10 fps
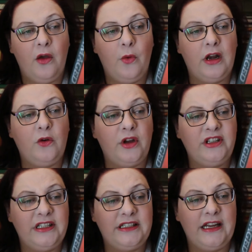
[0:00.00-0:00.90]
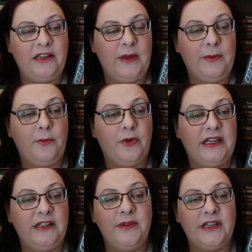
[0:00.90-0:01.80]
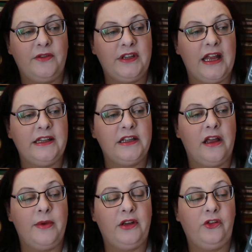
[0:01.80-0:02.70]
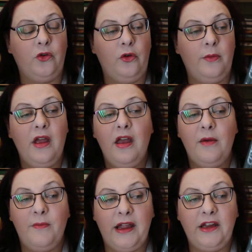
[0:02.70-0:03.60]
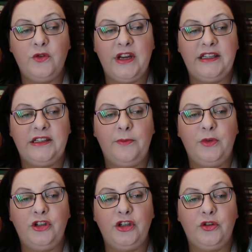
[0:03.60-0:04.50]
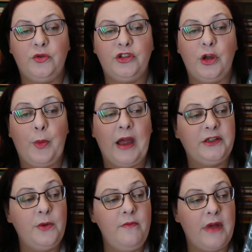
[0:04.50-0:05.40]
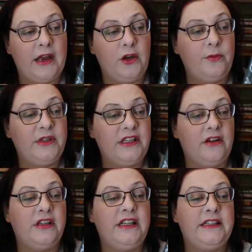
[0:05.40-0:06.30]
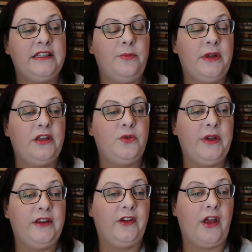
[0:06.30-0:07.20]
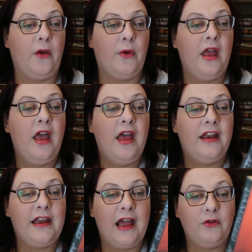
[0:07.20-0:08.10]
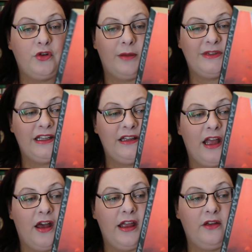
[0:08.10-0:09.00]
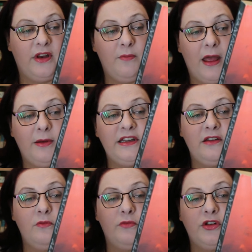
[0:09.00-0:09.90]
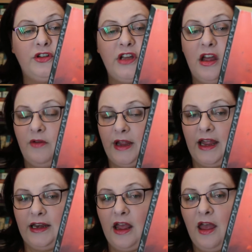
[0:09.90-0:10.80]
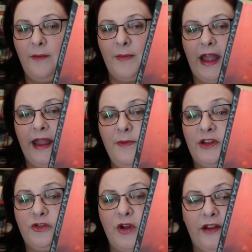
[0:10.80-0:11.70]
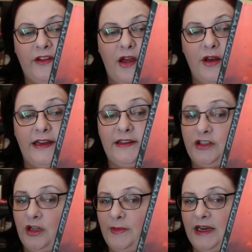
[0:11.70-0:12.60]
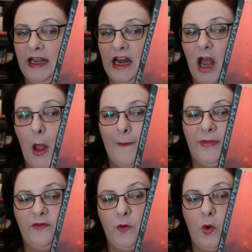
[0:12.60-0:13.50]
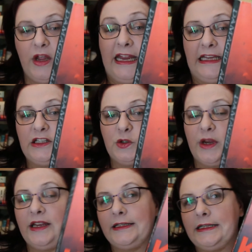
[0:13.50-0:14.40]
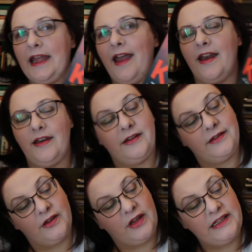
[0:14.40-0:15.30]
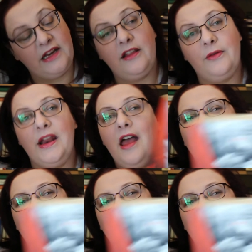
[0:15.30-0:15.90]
While across the state people brace themselves against a coming storm, Maggie traces the butchered torso back to a man who mysteriously disappeared weeks ago. Now trapped in the eye of an impending monster hurricane, Maggie must track down a determined killer before he strikes again. So that's another one.